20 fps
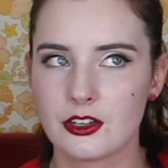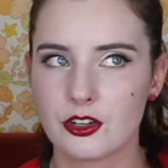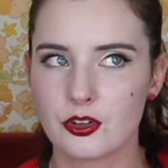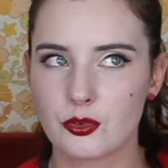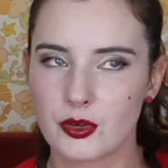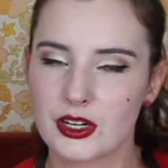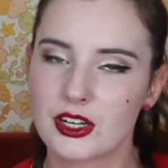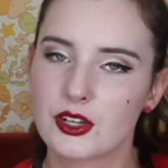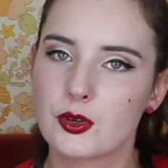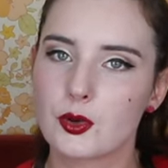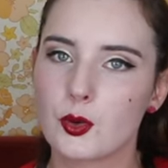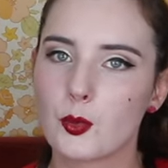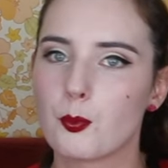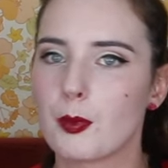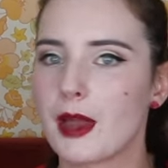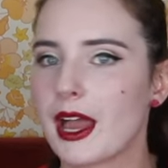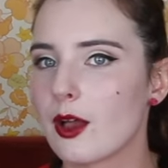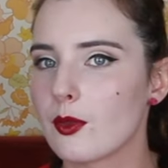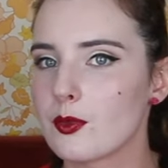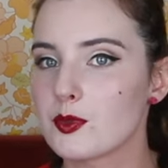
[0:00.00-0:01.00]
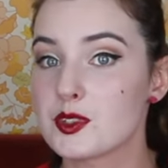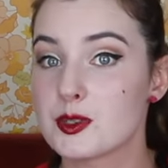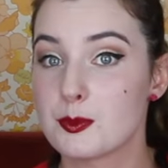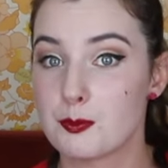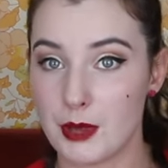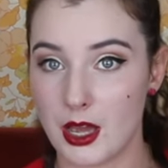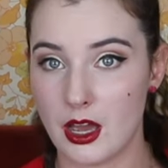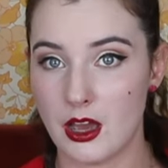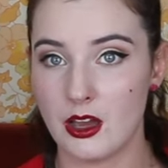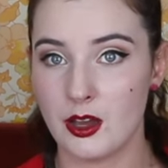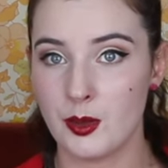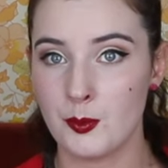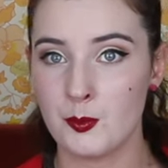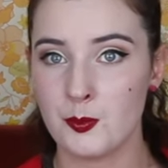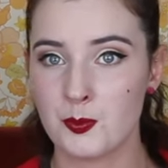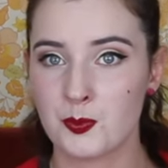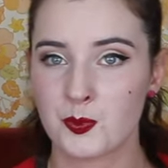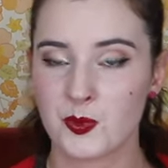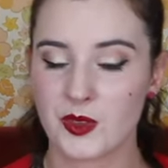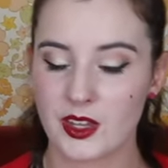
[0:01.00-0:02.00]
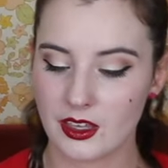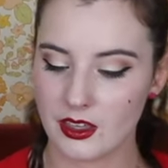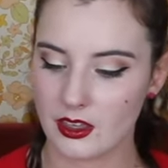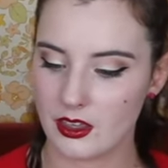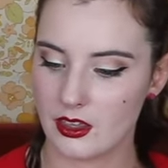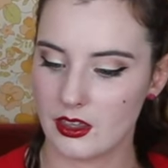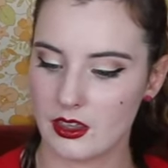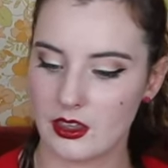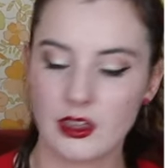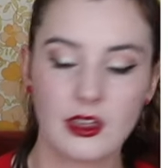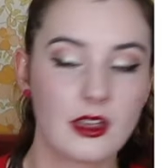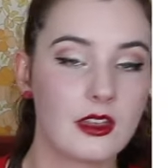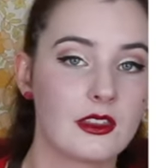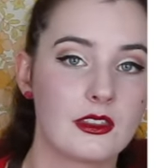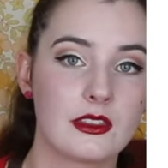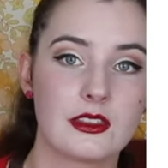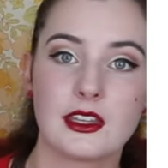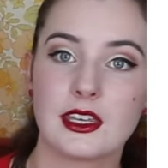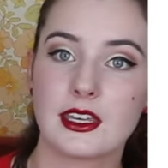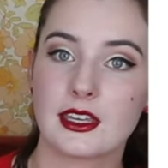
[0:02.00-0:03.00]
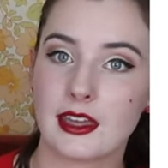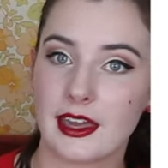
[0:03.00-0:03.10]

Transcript: Wrinkle Bounce Balm. It